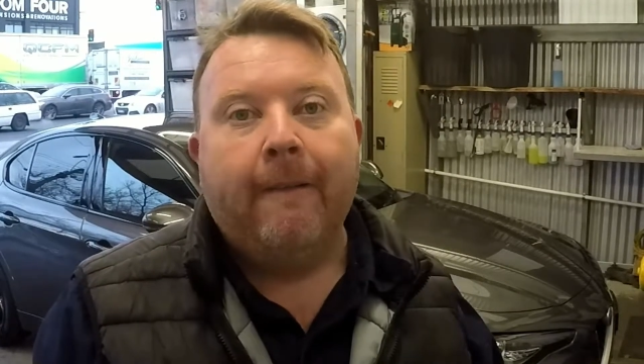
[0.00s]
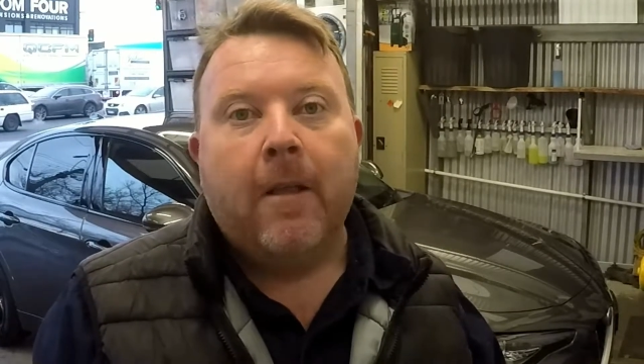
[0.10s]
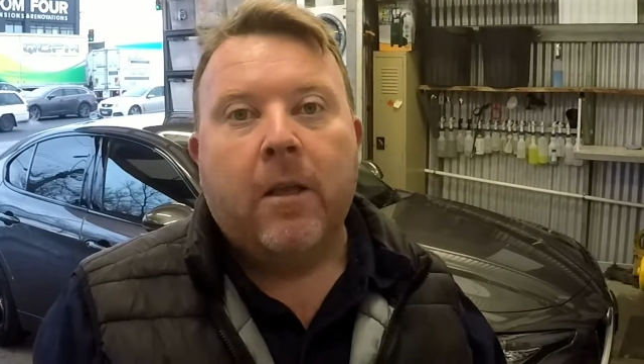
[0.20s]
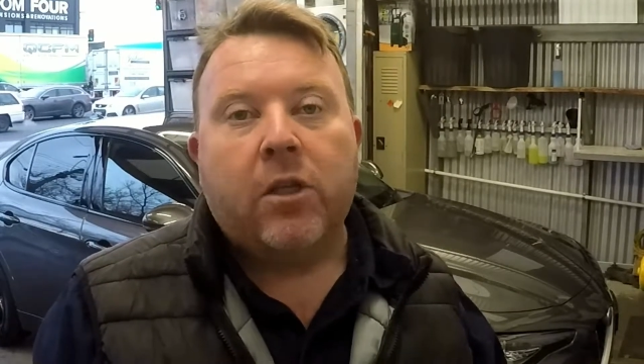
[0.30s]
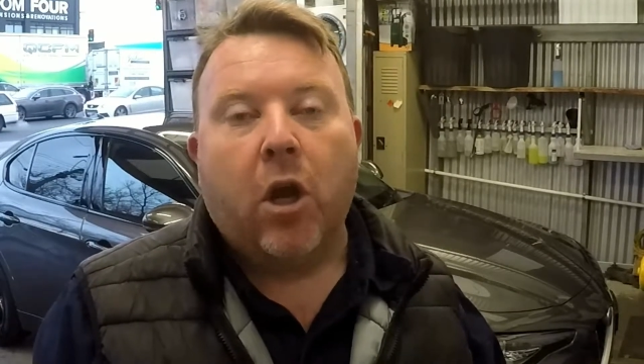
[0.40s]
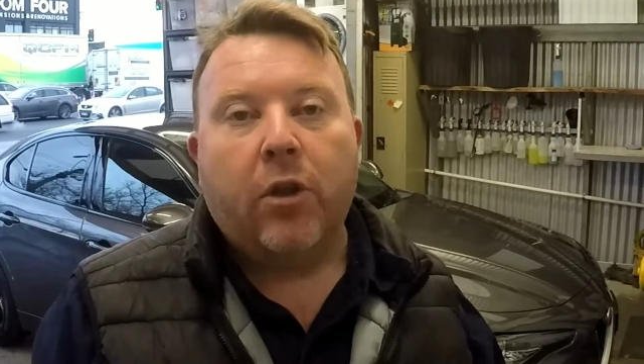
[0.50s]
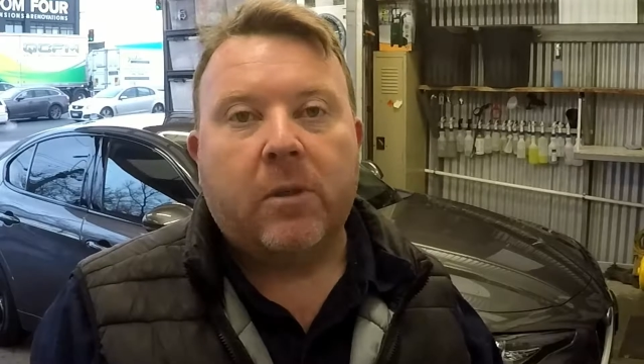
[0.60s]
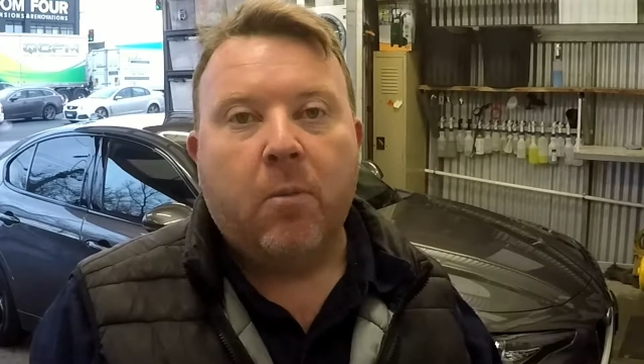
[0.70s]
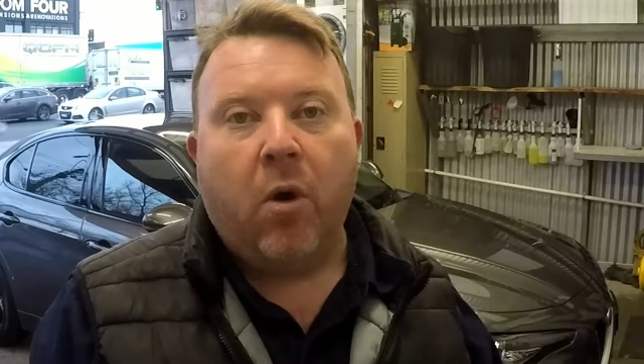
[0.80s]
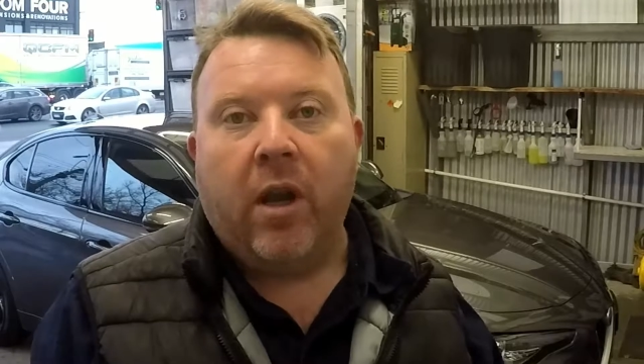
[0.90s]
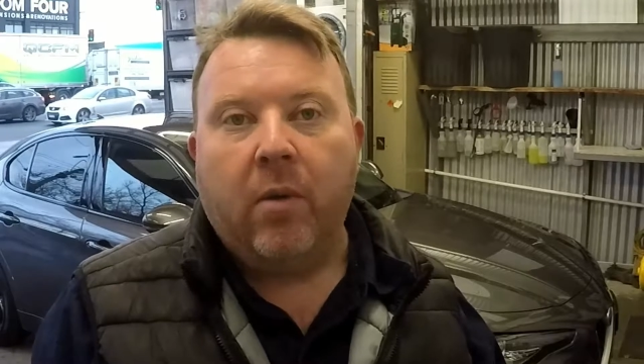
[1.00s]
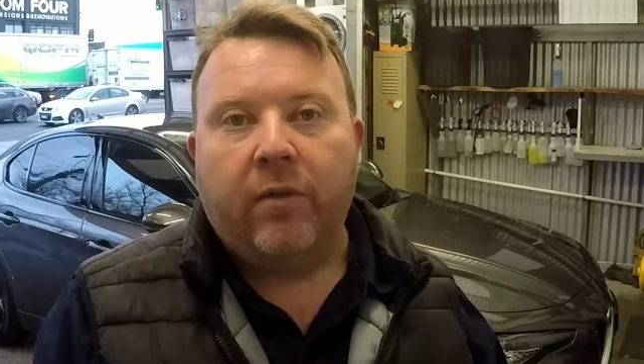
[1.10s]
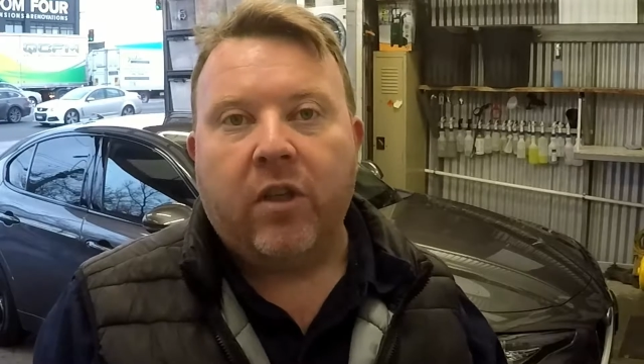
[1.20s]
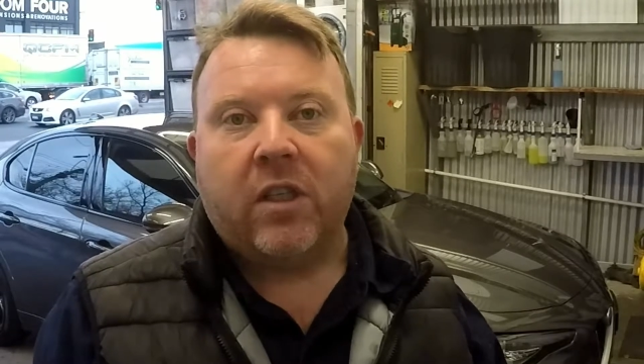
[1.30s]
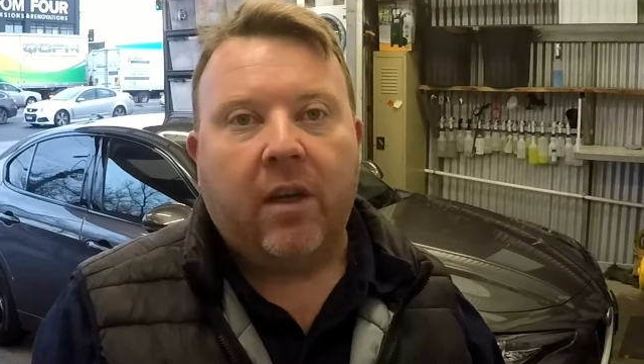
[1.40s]
So this morning
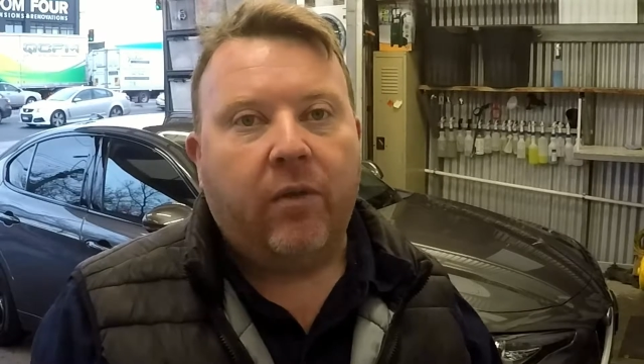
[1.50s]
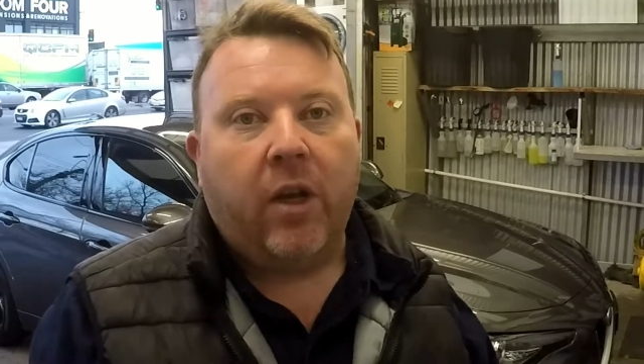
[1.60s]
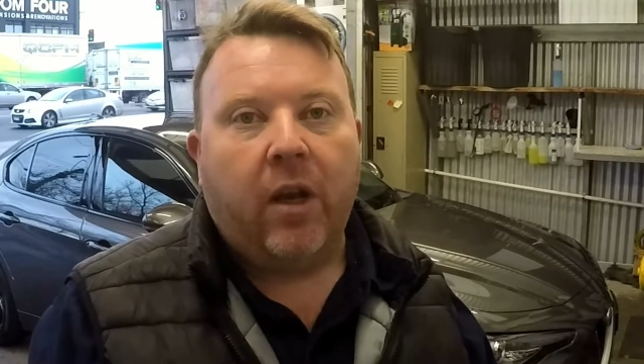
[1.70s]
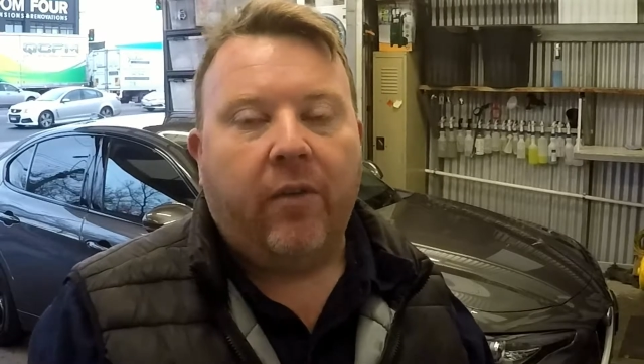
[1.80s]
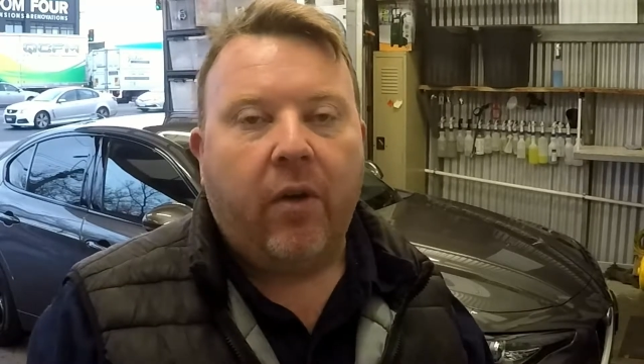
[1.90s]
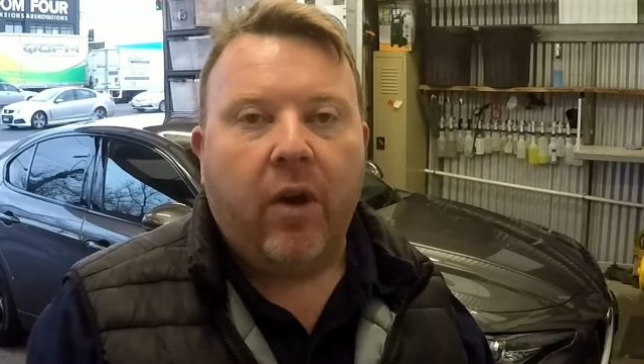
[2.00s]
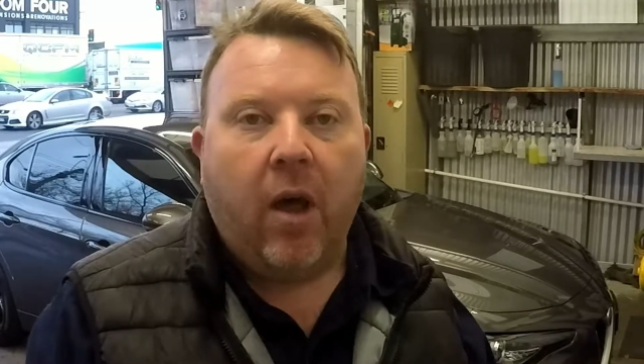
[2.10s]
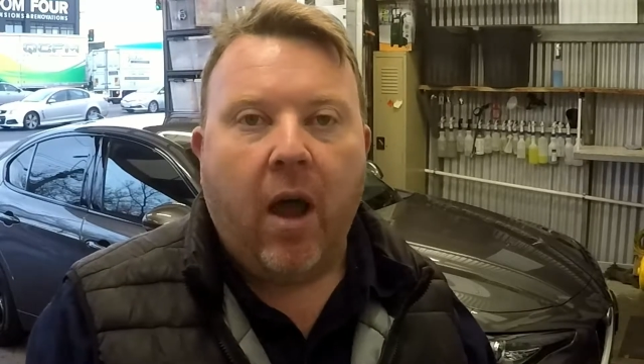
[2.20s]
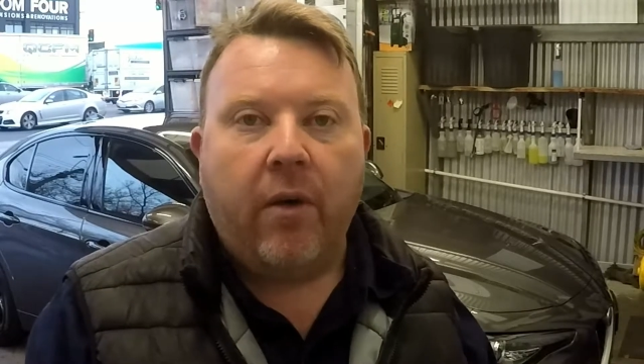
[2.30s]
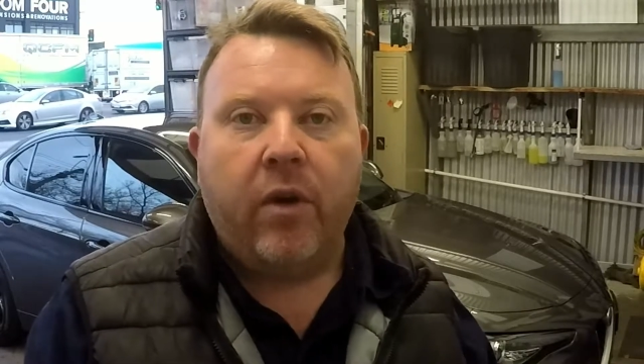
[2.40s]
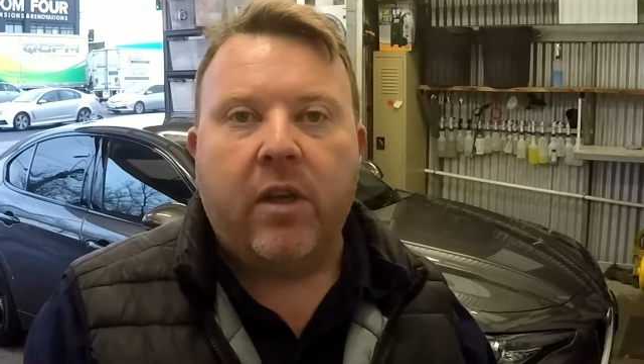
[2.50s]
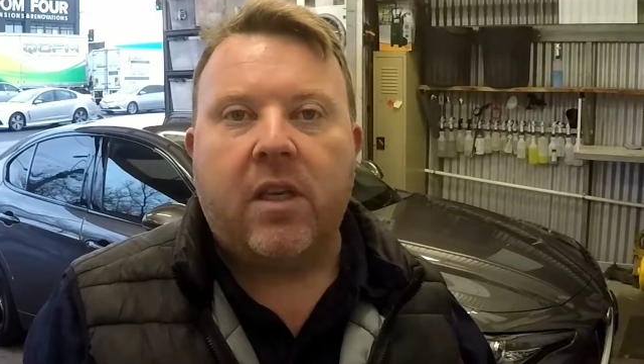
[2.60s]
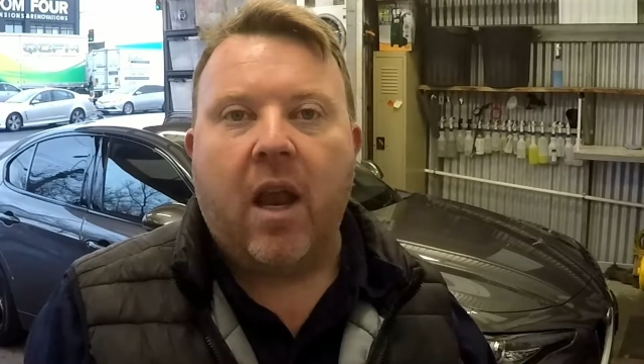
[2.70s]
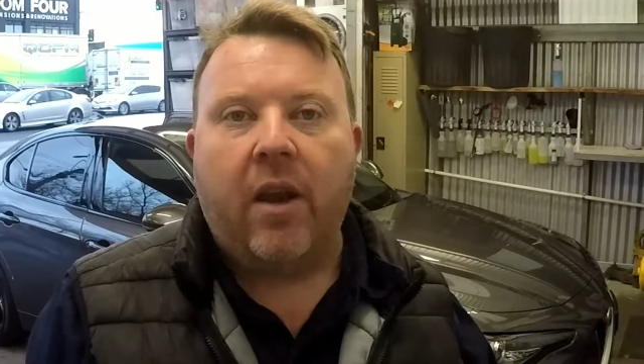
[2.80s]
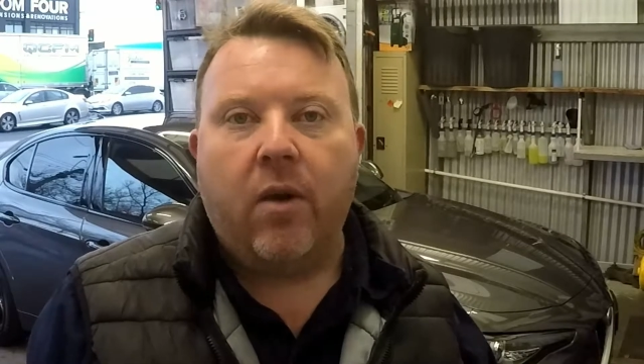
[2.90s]
we've just given it a very light rinse
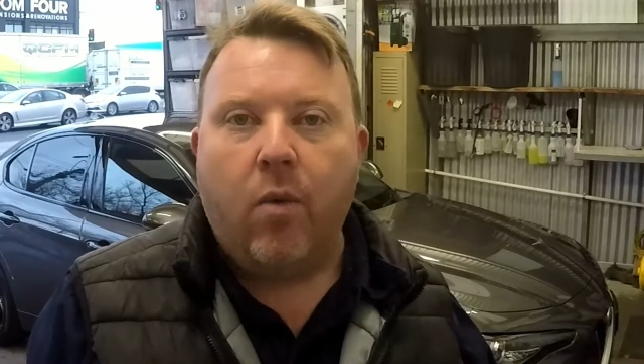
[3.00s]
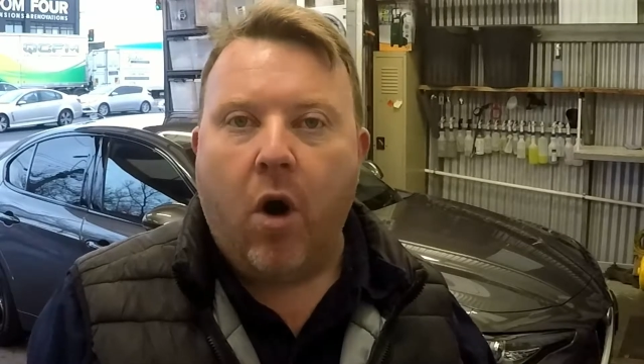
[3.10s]
down and a